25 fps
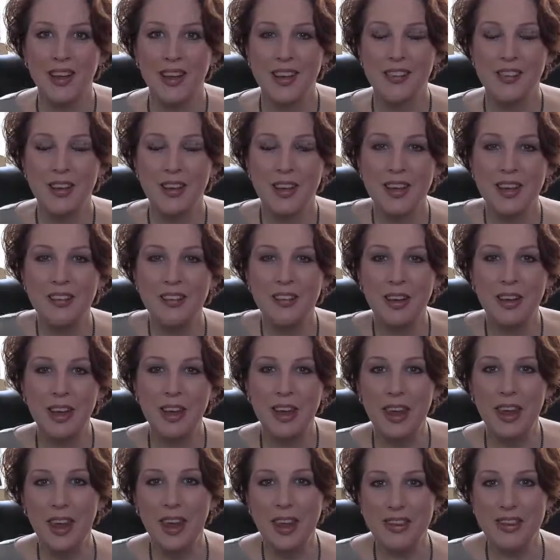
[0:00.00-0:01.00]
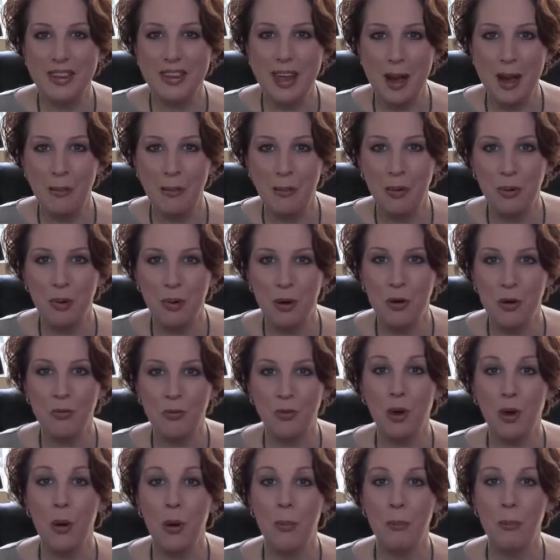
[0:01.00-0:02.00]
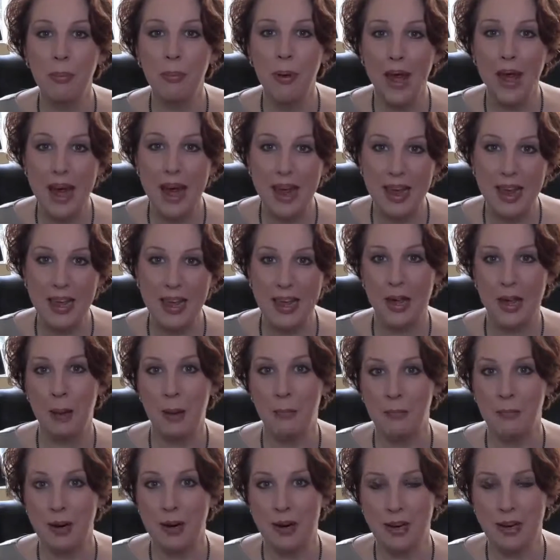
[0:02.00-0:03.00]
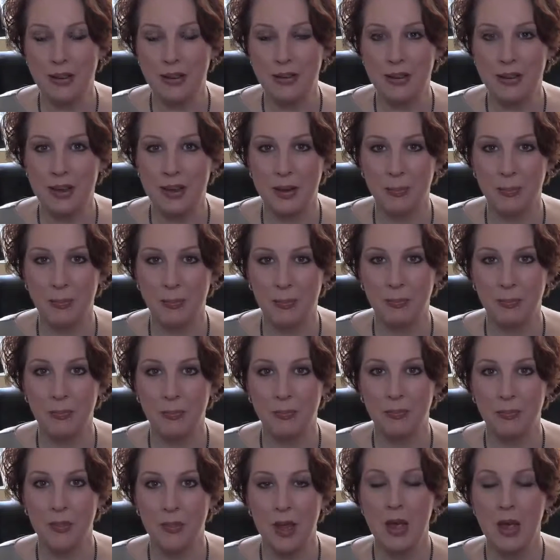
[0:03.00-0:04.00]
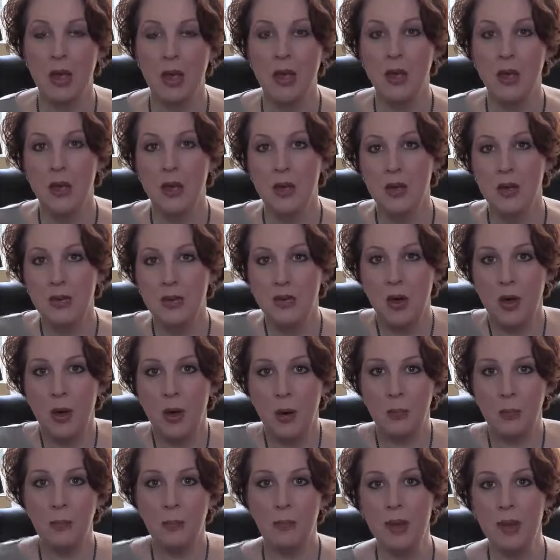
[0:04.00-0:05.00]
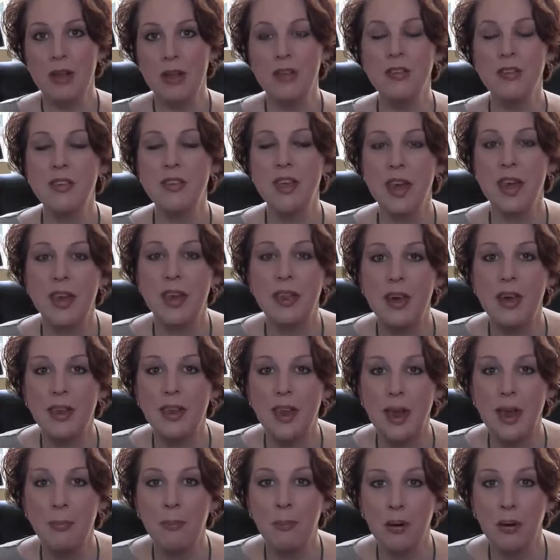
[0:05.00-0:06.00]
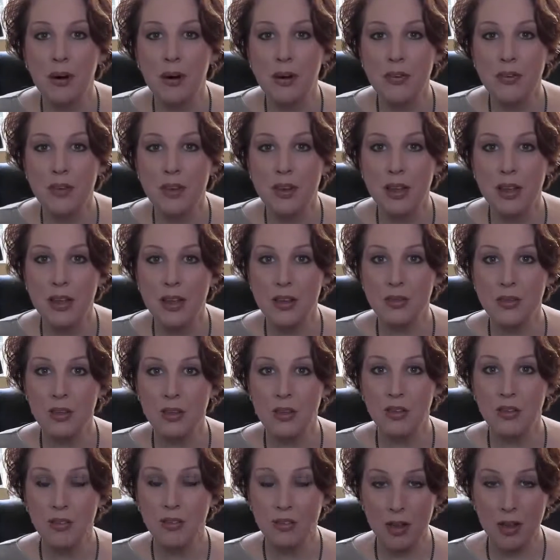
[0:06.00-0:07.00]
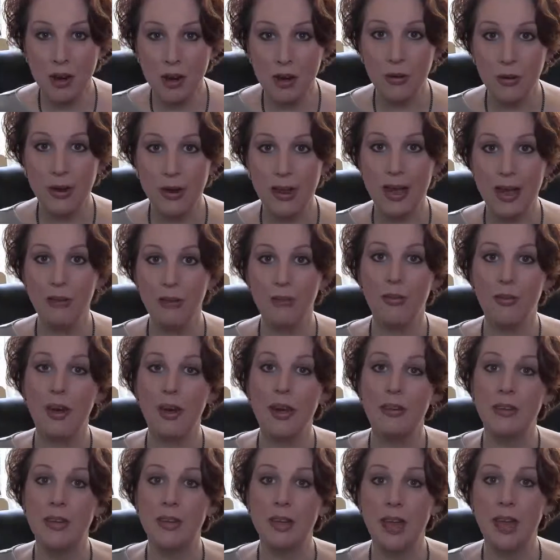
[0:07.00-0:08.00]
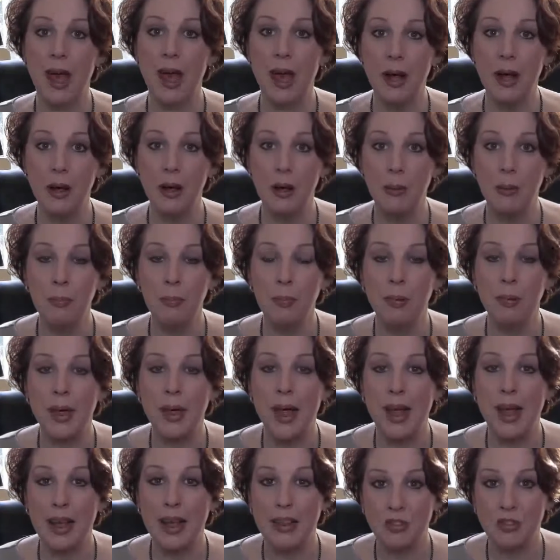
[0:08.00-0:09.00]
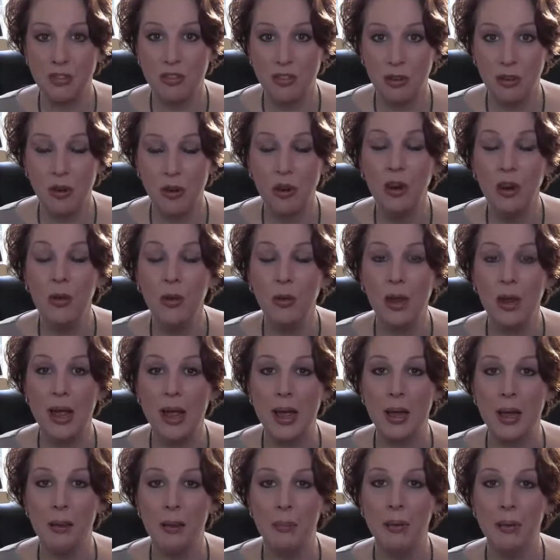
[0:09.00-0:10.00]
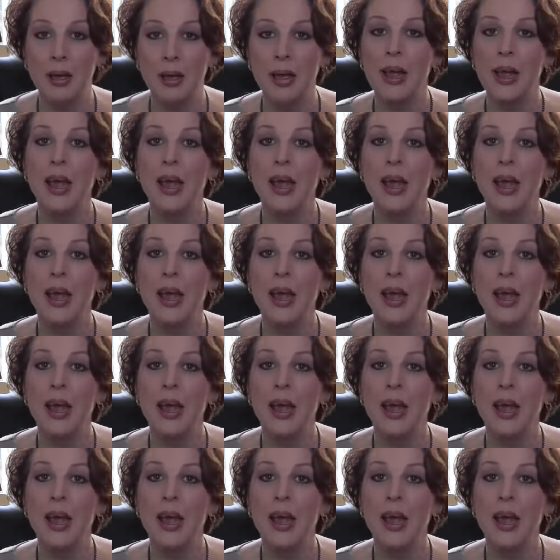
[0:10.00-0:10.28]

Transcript: So let's look at an example of compelling marketing. So let's say that a person is considering inviting help, external help,